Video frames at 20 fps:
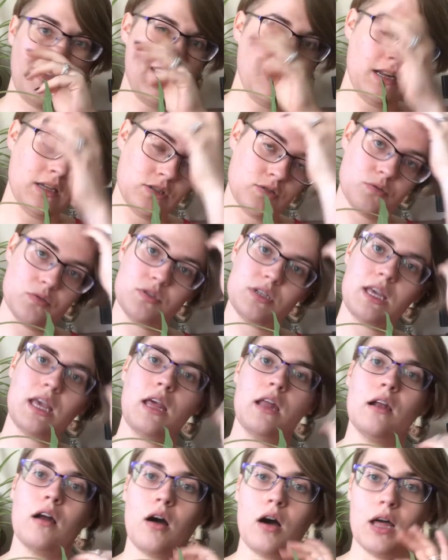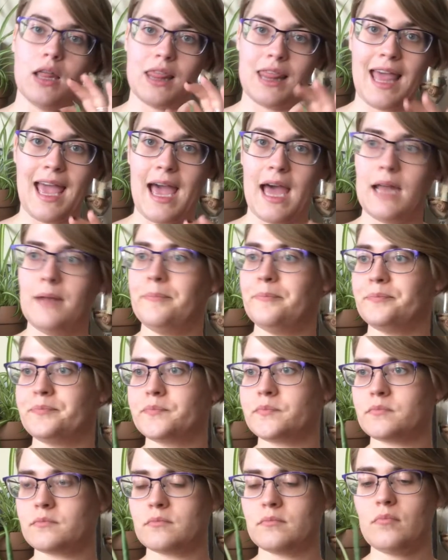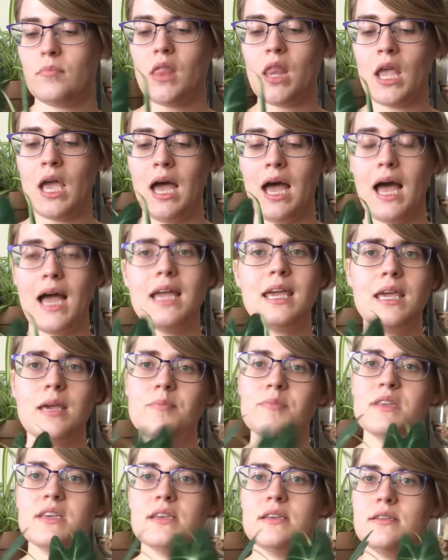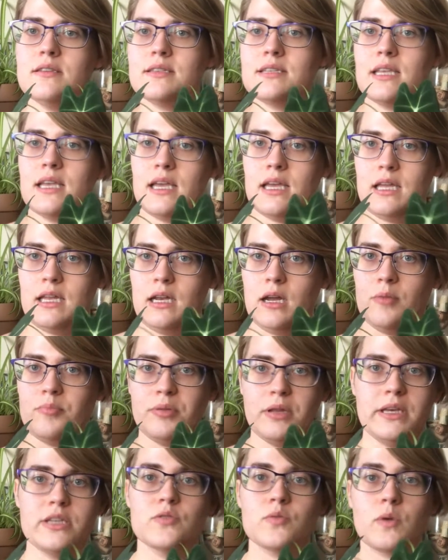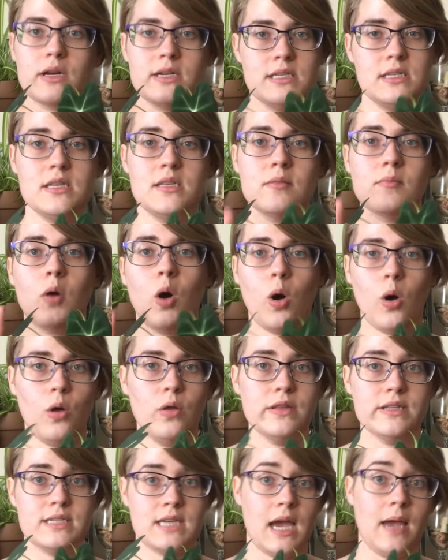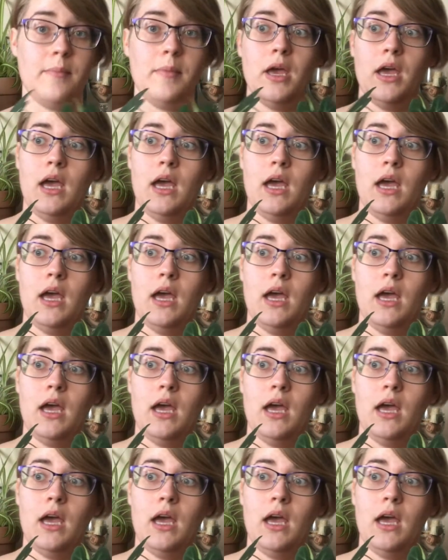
maintenance routine on that, I keep these in a place where I see them all the time.